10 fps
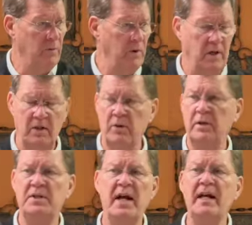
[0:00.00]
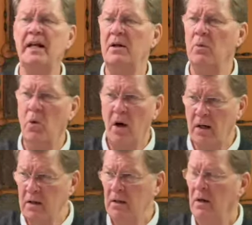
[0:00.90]
We're not going to take any
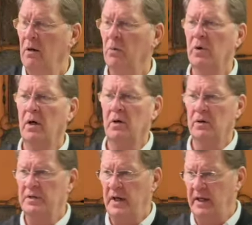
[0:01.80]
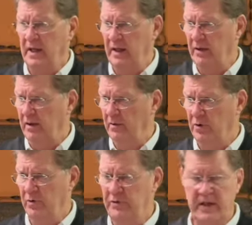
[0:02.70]
water. We're not going to take any of
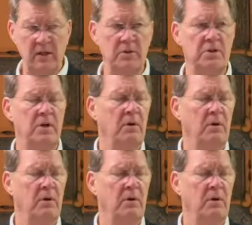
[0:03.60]
your fields.